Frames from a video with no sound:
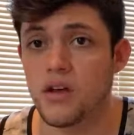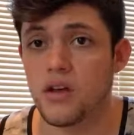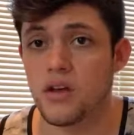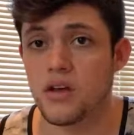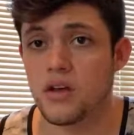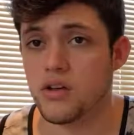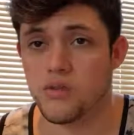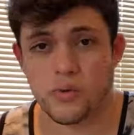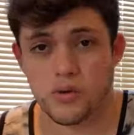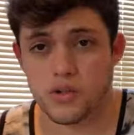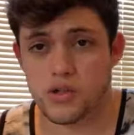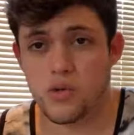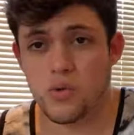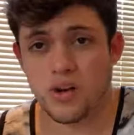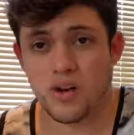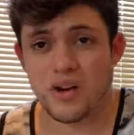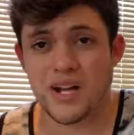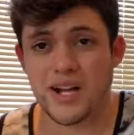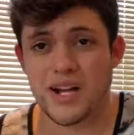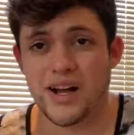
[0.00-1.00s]
You know, for
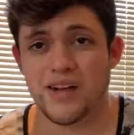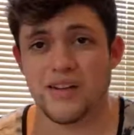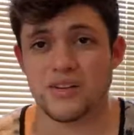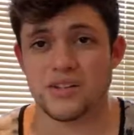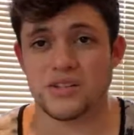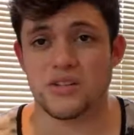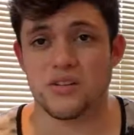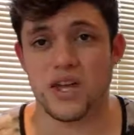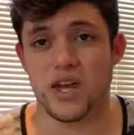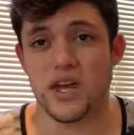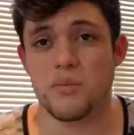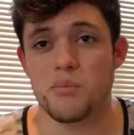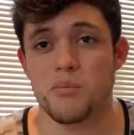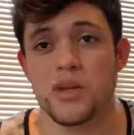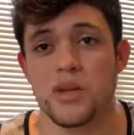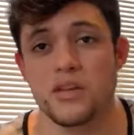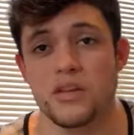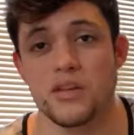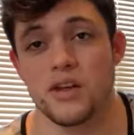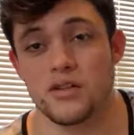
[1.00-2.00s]
$280, you can't
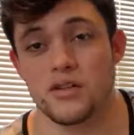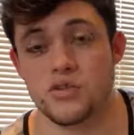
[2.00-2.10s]
beat,